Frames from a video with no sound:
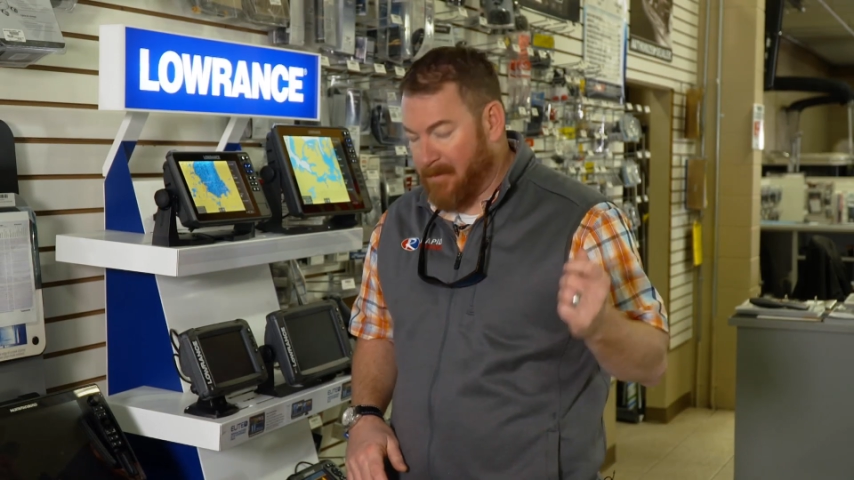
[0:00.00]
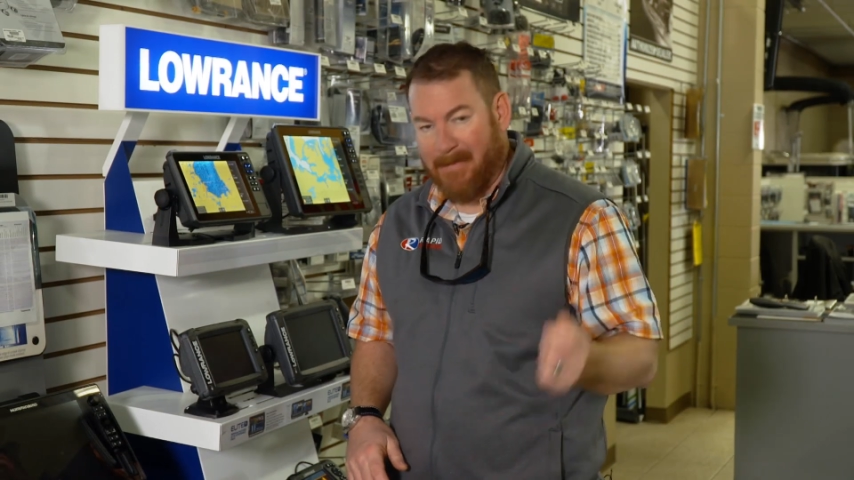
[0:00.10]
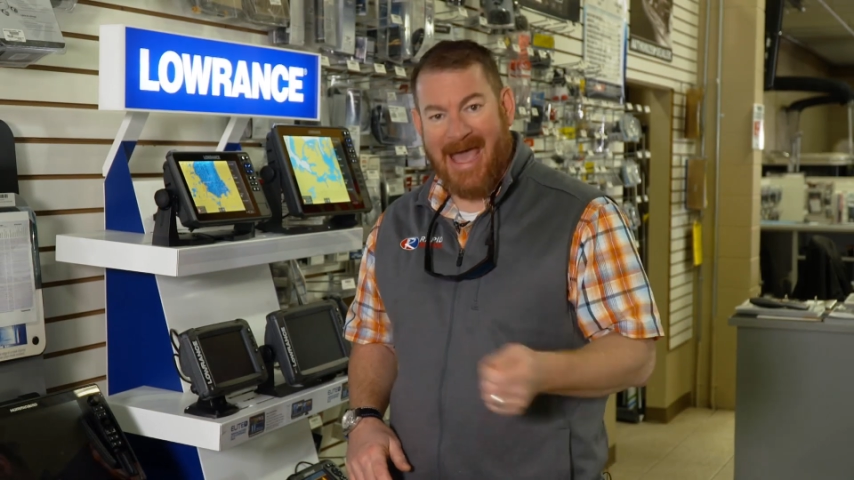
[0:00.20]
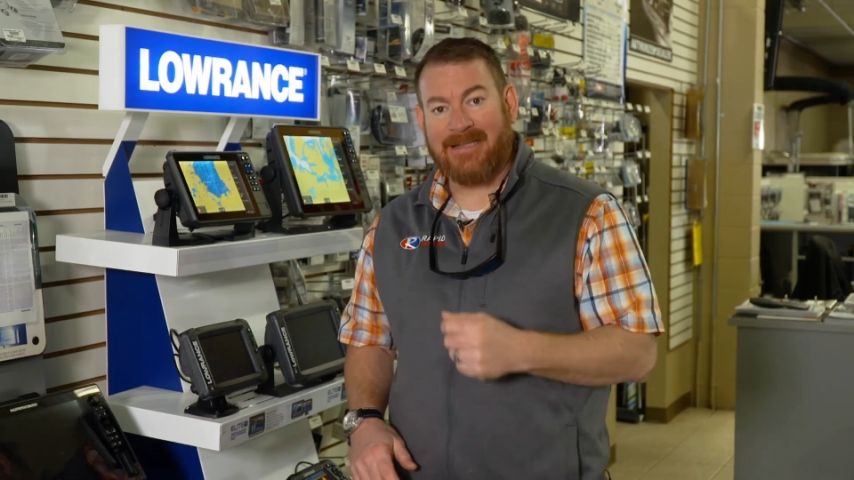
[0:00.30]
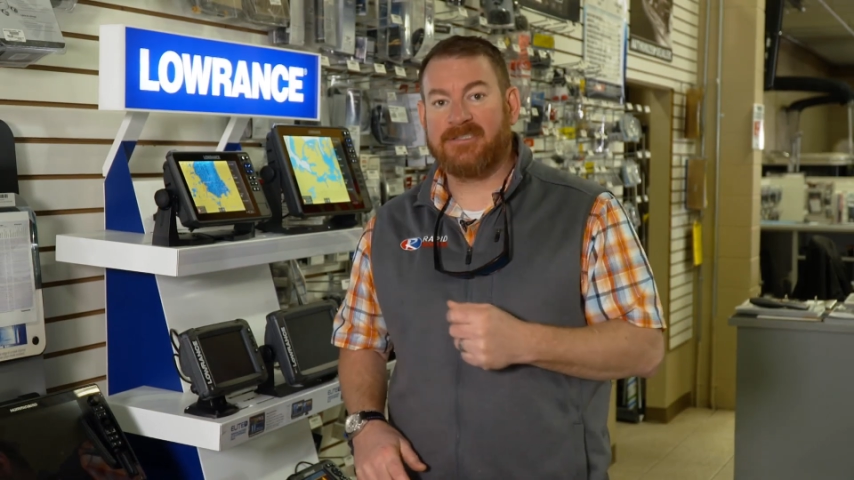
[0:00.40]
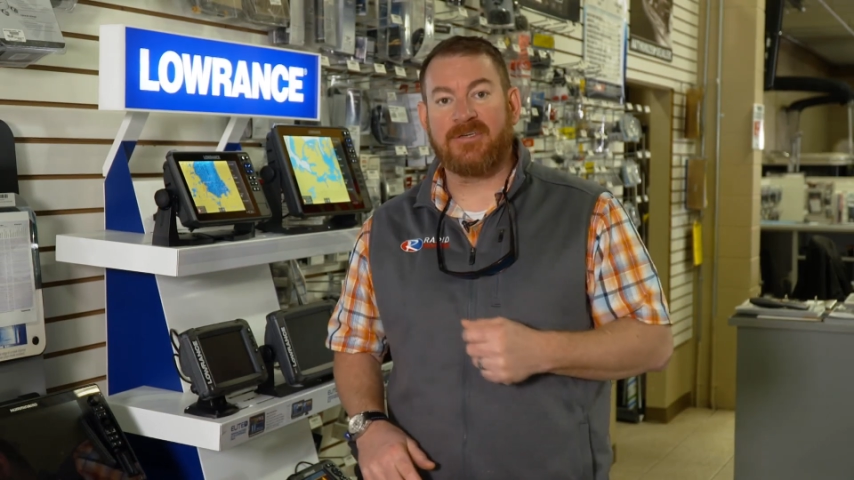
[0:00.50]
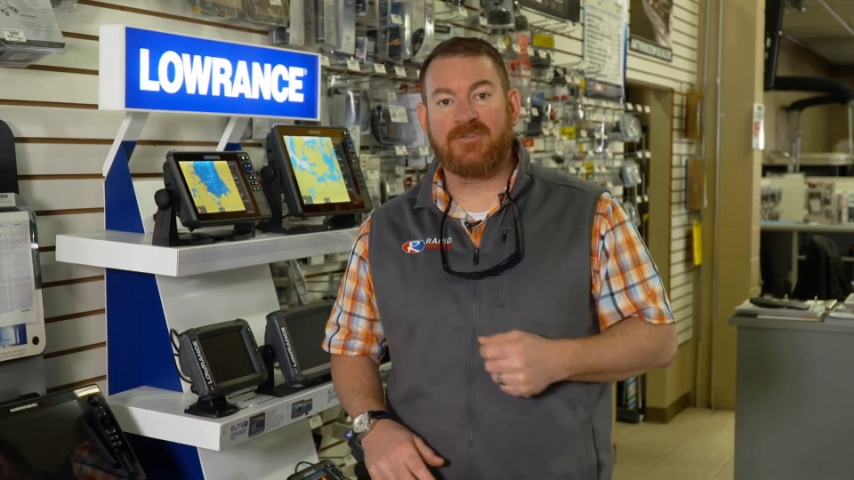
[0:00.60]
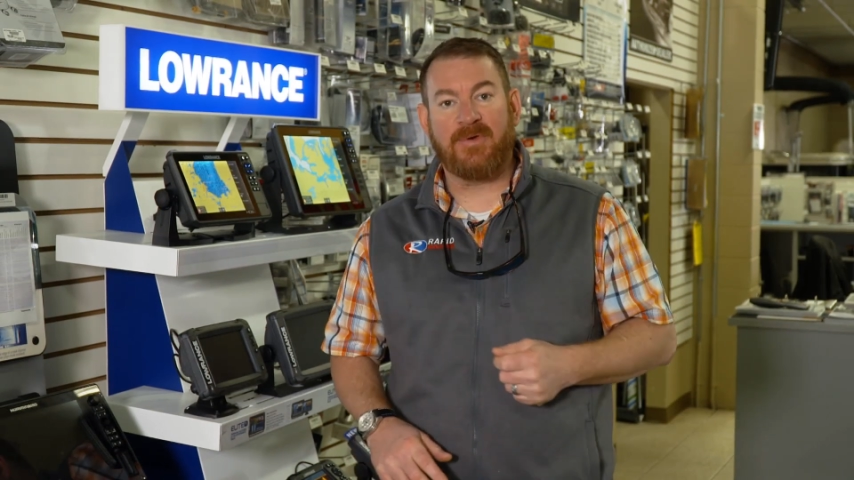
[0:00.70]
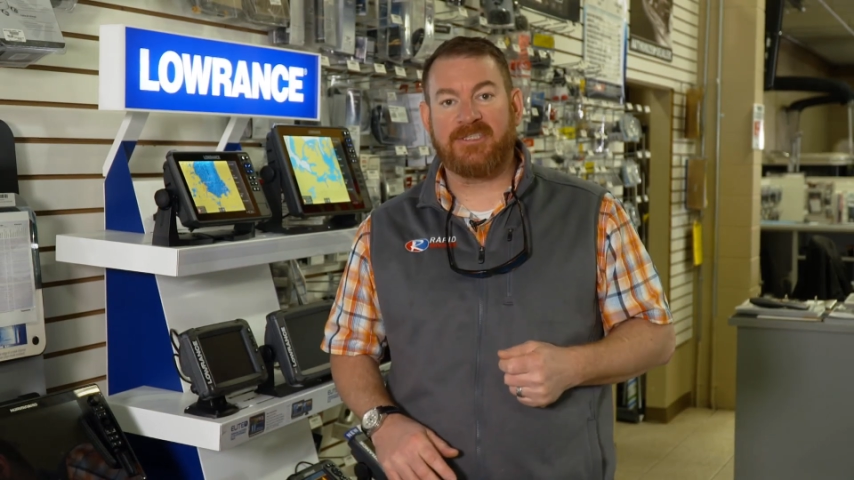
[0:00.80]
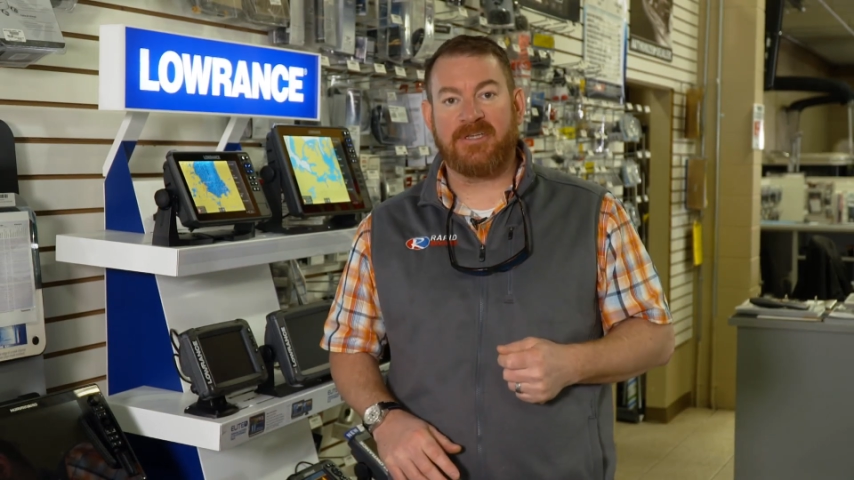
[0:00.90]
a master
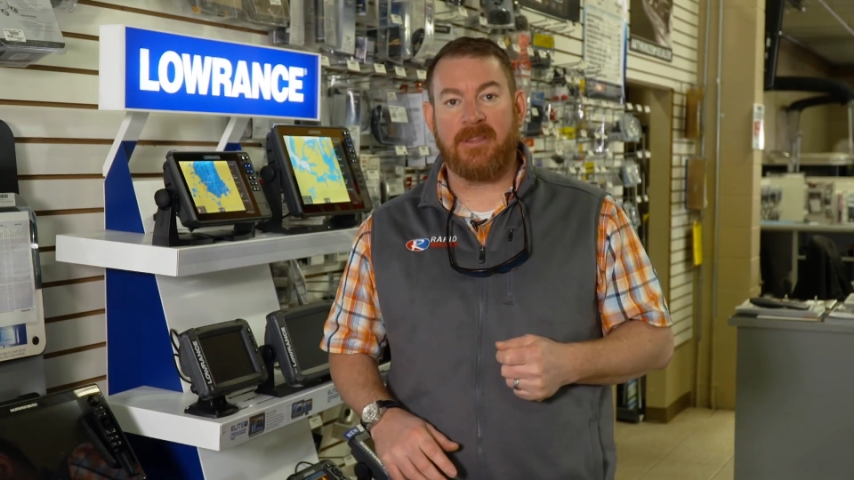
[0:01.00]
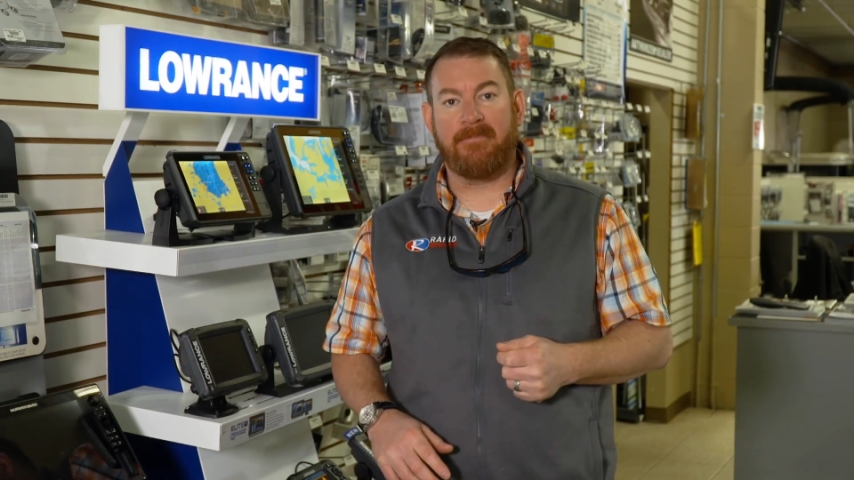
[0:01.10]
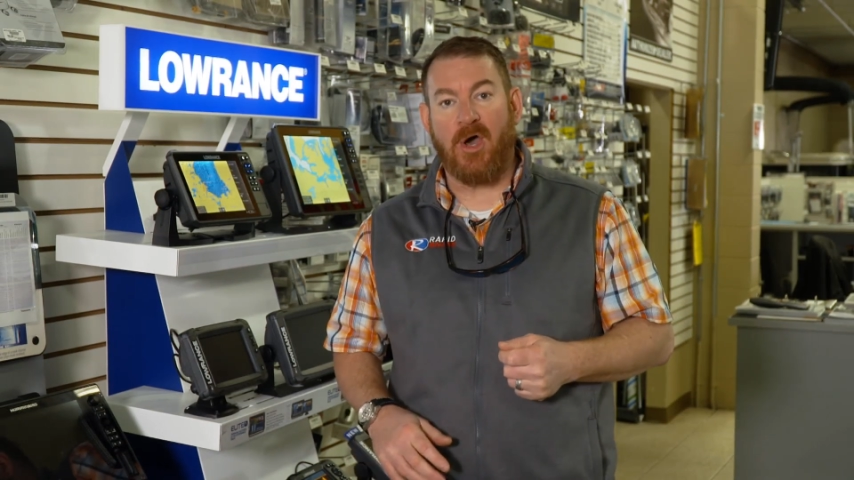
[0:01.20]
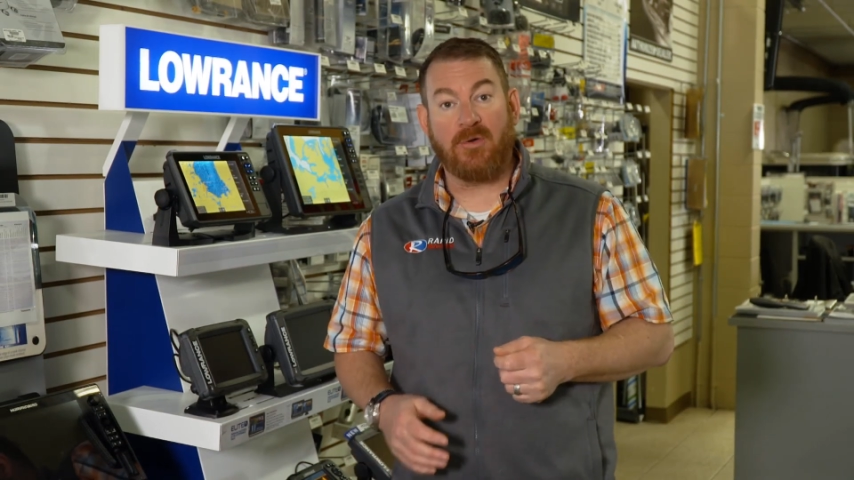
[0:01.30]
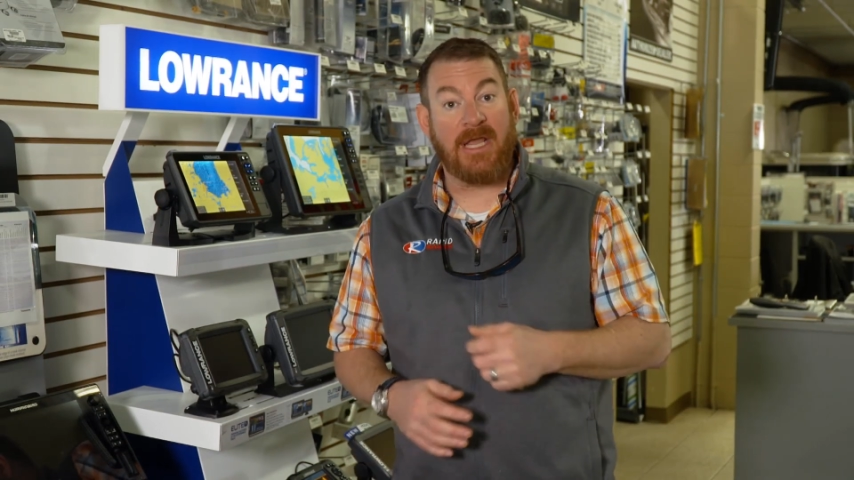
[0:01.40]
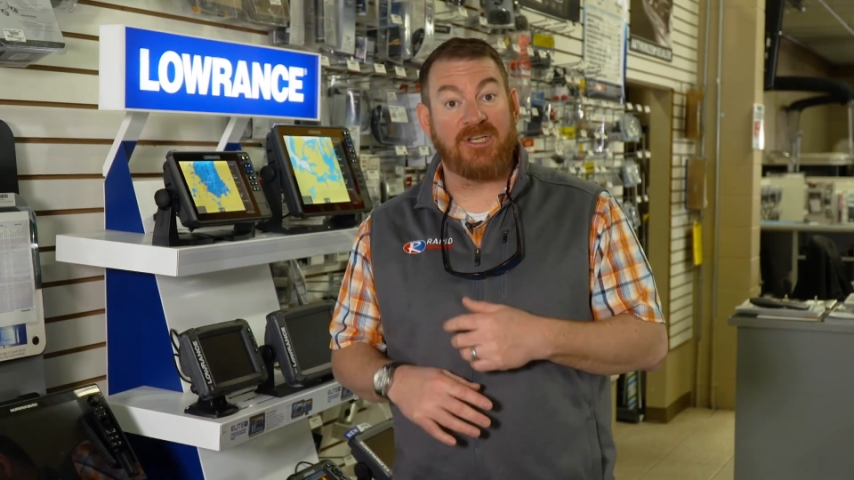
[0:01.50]
switch in the boat